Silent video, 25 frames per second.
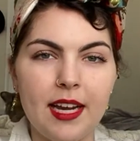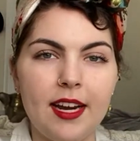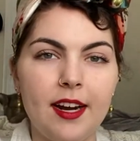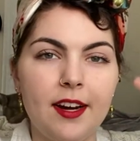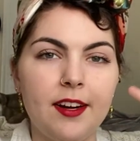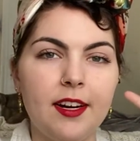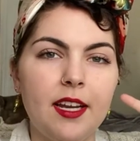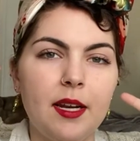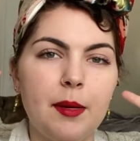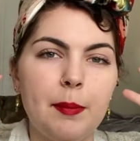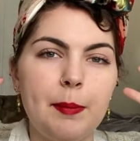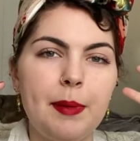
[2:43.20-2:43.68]
hair
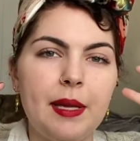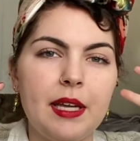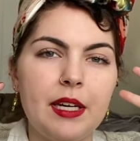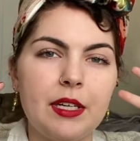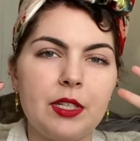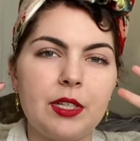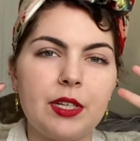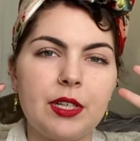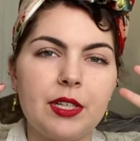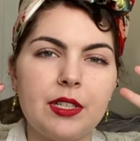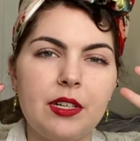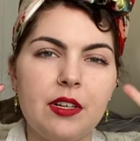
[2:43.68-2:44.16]
in pin
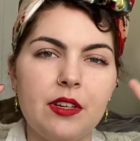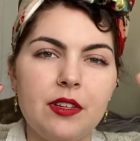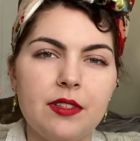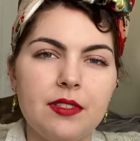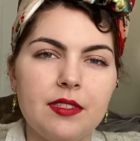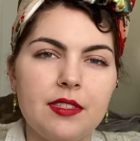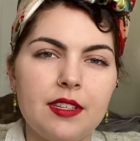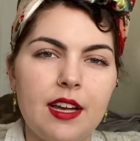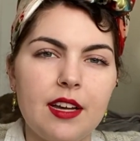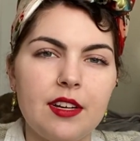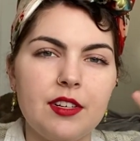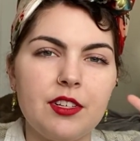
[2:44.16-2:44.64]

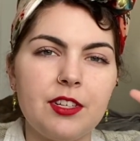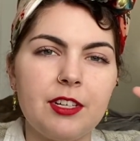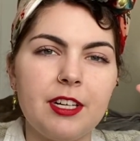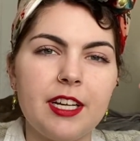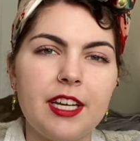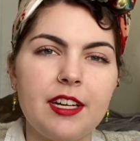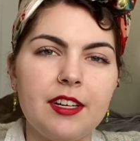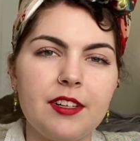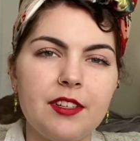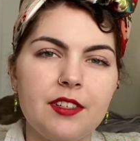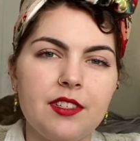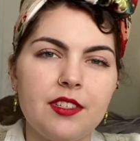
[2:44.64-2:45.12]
curls under
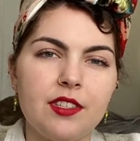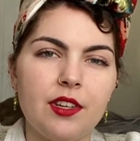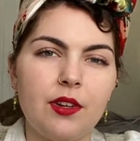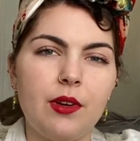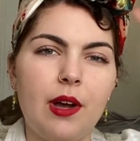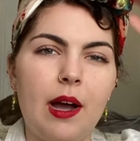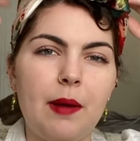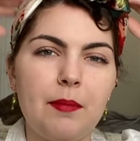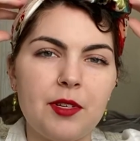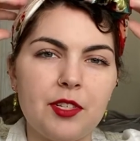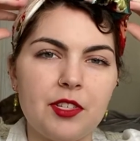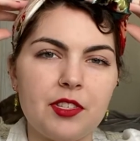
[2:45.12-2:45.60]
here, so
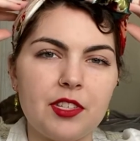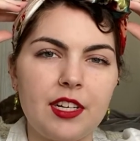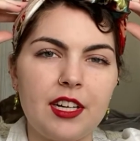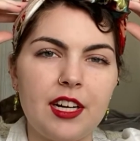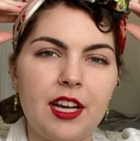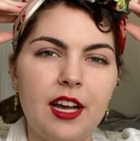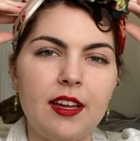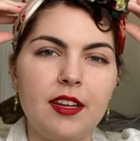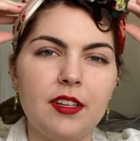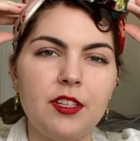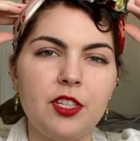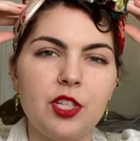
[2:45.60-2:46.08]
I'm just
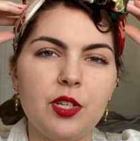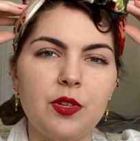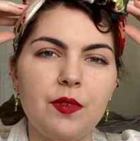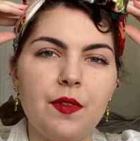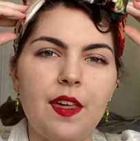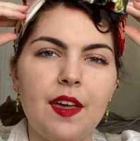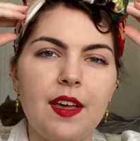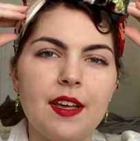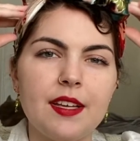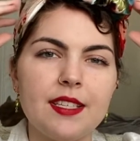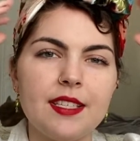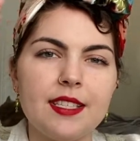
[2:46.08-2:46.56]
gonna undo
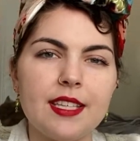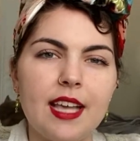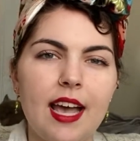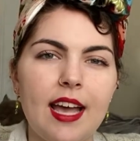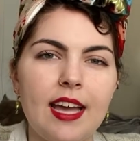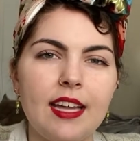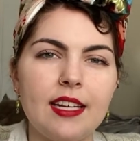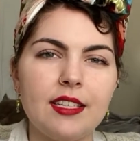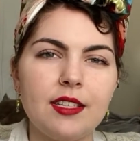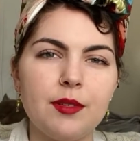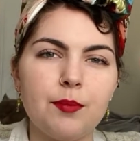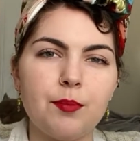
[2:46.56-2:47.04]
this
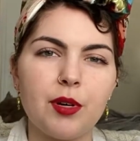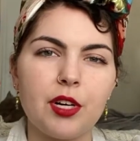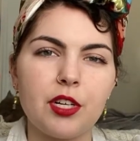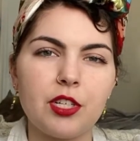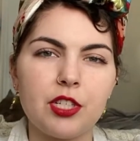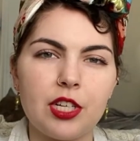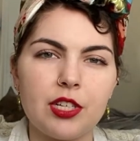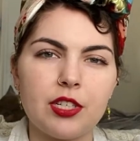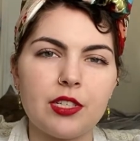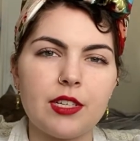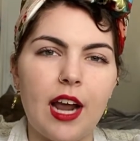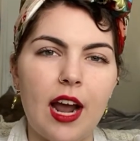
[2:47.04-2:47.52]
and
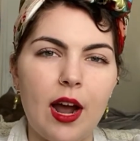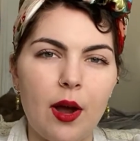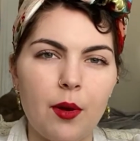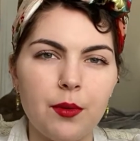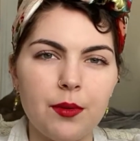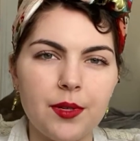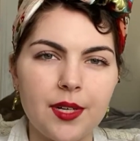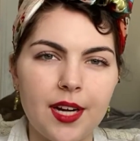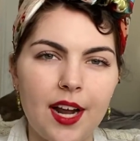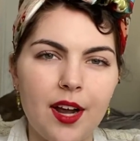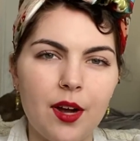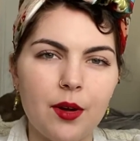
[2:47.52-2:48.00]
brush
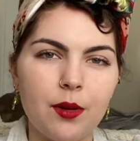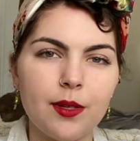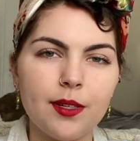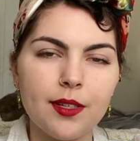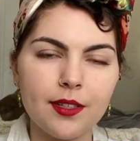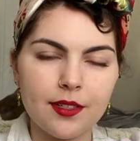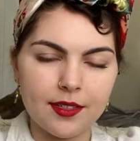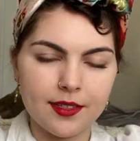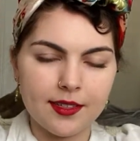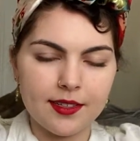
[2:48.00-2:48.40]
out now.